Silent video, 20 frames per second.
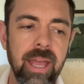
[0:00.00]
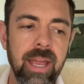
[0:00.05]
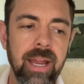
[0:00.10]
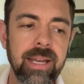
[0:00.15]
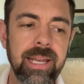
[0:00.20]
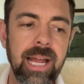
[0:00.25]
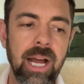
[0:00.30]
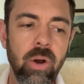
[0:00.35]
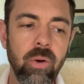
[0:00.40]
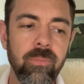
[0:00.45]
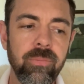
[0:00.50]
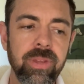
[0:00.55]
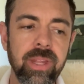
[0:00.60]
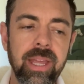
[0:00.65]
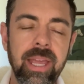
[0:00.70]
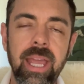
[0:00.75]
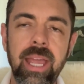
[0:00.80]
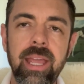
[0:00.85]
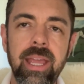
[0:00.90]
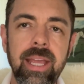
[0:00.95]
Now,
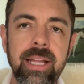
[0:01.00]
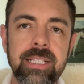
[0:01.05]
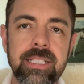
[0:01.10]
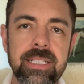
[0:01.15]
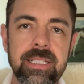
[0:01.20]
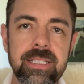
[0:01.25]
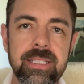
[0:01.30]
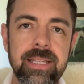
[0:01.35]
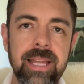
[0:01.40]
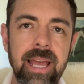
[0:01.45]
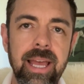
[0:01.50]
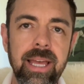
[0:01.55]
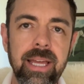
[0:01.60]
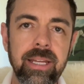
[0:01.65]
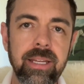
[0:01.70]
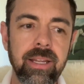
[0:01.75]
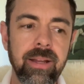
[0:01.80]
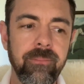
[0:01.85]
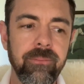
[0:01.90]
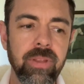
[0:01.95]

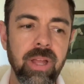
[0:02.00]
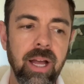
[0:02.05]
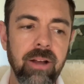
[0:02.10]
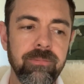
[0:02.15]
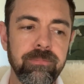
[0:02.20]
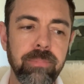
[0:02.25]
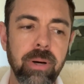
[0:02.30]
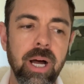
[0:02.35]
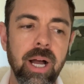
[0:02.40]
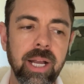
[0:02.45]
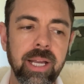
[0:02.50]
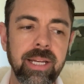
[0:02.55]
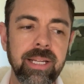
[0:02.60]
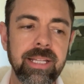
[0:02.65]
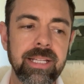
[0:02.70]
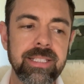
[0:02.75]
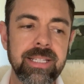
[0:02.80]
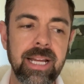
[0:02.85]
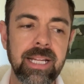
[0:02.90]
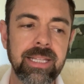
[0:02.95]
instead of pocketing the
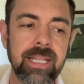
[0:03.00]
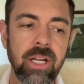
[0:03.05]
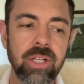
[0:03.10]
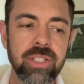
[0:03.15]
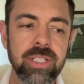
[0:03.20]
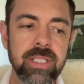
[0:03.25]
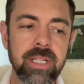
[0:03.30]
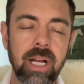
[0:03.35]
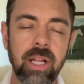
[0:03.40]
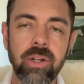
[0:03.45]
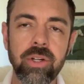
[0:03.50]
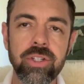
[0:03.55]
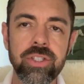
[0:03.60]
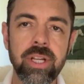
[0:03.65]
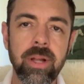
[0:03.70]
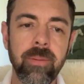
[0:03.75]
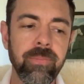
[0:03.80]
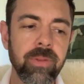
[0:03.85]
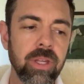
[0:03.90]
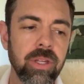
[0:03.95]

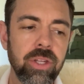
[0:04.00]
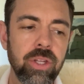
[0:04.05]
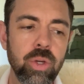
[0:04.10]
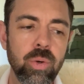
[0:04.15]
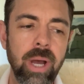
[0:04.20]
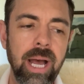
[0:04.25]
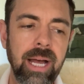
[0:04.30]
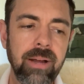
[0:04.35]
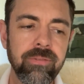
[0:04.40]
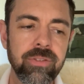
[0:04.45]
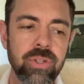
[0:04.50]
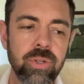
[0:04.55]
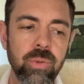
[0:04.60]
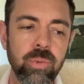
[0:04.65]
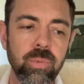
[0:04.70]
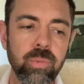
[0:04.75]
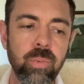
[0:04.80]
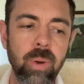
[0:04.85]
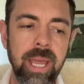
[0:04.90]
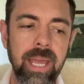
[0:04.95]
$10,000, you have to
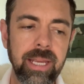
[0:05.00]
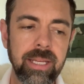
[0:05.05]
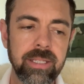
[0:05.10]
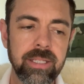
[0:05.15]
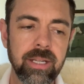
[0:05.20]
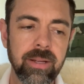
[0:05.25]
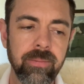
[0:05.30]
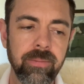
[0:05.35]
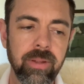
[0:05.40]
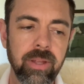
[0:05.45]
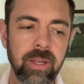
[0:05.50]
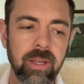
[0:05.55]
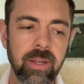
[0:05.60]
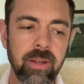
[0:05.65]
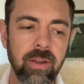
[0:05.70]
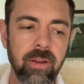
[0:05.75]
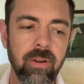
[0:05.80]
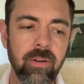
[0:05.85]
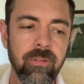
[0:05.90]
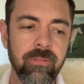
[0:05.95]
wait
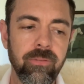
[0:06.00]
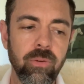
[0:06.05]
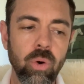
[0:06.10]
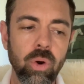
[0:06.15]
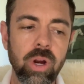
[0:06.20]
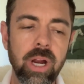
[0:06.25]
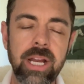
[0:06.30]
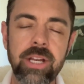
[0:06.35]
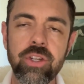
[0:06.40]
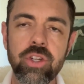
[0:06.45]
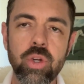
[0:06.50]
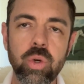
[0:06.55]
for